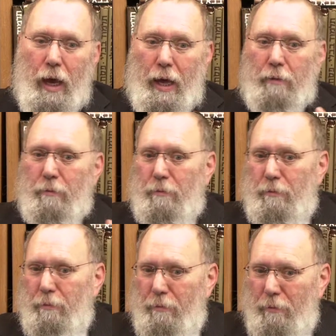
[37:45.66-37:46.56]
And
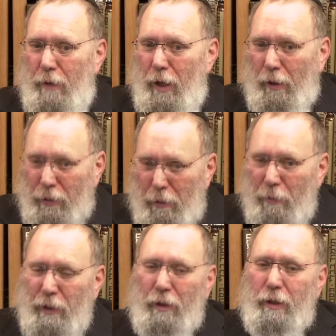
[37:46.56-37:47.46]

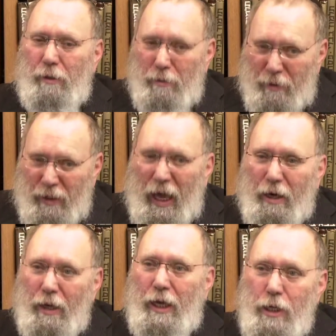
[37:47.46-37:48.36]
ultimately,
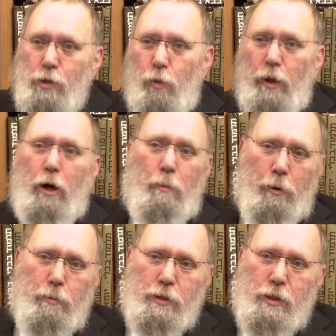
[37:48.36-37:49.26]
that is what our
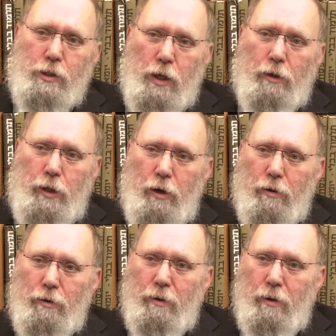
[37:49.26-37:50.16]
purpose is on the
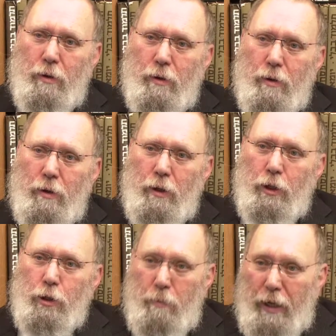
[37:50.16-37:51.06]
earth,
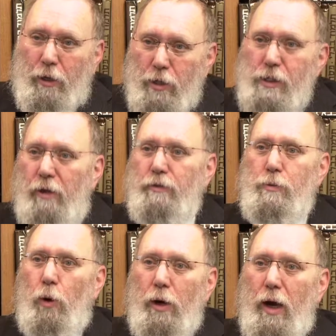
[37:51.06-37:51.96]
to make ourselves
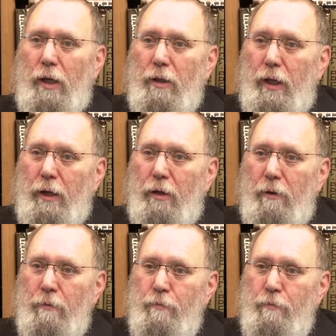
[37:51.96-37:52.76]
more godlike.